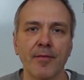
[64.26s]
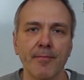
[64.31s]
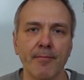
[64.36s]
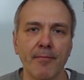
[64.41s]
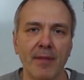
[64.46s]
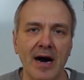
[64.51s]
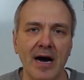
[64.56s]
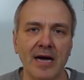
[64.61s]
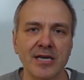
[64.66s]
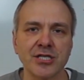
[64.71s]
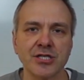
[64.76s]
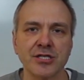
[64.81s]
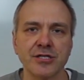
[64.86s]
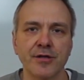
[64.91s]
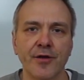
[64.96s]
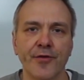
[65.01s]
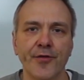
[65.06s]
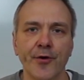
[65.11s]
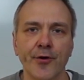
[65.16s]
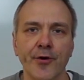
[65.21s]
March
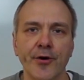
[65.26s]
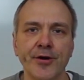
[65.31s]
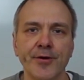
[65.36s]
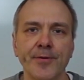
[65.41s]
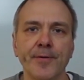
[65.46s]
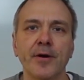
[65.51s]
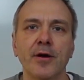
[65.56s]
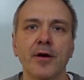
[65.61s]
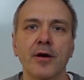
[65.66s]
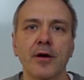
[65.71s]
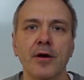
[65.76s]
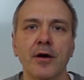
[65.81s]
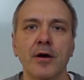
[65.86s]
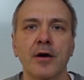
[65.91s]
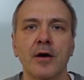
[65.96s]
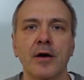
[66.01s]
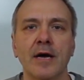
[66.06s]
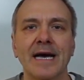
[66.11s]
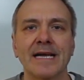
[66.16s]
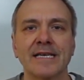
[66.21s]
the 3rd
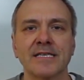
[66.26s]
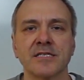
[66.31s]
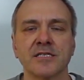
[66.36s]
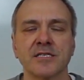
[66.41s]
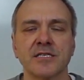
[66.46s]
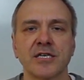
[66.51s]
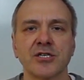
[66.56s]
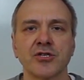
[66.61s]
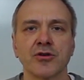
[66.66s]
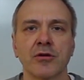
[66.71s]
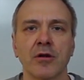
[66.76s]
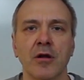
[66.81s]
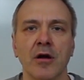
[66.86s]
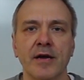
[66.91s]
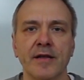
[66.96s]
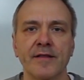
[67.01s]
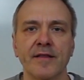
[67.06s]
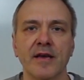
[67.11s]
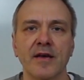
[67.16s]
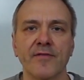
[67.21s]
at 6
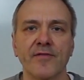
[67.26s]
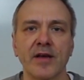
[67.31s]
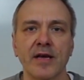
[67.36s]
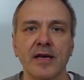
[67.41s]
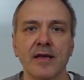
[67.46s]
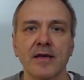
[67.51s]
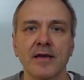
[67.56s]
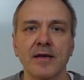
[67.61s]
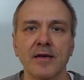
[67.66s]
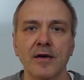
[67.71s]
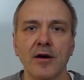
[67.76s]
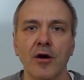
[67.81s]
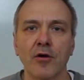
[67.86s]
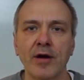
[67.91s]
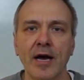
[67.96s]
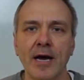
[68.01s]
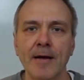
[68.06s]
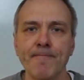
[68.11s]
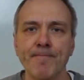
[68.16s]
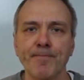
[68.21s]
o'clock in the evening.
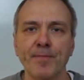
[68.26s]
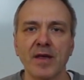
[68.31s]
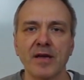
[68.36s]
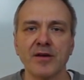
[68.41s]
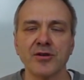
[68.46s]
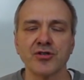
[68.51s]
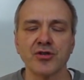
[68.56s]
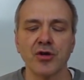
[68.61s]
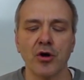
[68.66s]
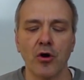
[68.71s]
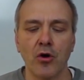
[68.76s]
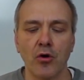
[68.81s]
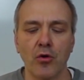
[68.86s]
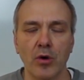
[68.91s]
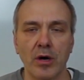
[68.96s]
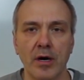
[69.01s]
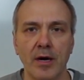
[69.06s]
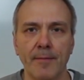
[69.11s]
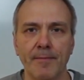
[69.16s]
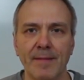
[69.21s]
Okay?
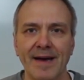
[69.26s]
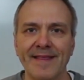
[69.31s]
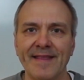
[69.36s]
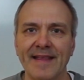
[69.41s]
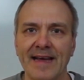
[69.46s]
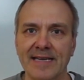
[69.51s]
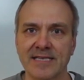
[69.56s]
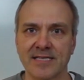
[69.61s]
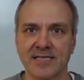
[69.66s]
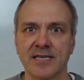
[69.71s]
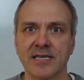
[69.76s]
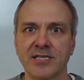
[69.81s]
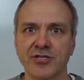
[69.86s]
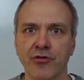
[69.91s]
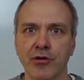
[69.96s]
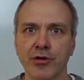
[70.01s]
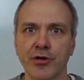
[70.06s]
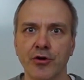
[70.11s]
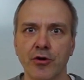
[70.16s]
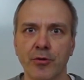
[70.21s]
So, and that's
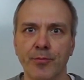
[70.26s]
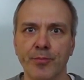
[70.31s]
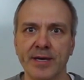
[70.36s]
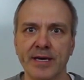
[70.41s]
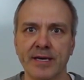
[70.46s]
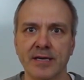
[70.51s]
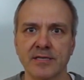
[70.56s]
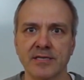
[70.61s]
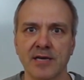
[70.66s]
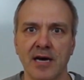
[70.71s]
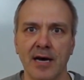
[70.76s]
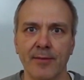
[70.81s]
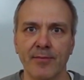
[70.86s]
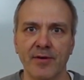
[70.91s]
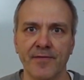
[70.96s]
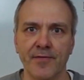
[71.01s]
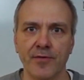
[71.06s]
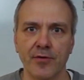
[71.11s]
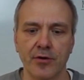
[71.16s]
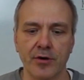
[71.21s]
Central European time
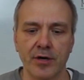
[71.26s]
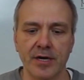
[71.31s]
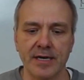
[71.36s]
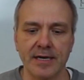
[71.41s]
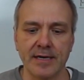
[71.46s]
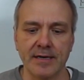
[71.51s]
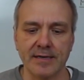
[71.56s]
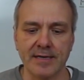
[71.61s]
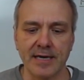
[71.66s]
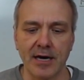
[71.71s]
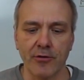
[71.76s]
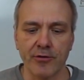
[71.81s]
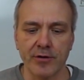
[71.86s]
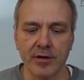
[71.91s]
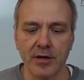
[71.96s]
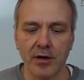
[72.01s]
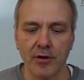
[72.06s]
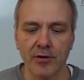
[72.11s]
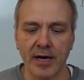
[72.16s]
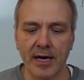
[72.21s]
if you're in doubt.
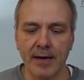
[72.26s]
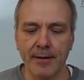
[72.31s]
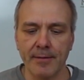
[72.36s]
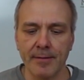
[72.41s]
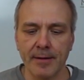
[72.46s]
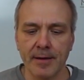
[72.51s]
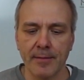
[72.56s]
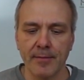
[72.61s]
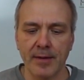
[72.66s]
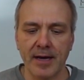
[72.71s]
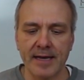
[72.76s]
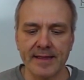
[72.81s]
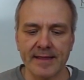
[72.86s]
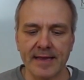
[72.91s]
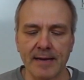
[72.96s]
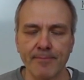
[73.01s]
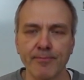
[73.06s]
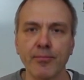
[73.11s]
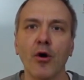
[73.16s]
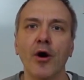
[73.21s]
Okay? At
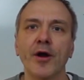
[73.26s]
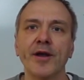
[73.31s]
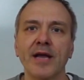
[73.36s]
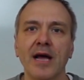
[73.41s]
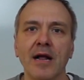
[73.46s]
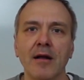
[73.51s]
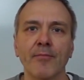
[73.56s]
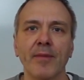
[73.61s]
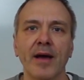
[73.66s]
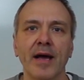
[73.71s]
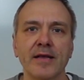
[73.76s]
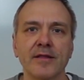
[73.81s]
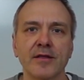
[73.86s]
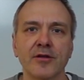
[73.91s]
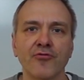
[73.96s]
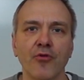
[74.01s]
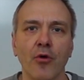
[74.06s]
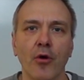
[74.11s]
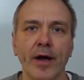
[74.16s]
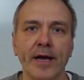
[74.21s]
that point, I'll make the
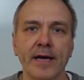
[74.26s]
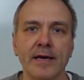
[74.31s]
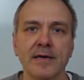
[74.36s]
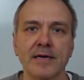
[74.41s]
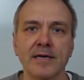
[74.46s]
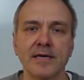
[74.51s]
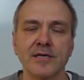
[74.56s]
drawing.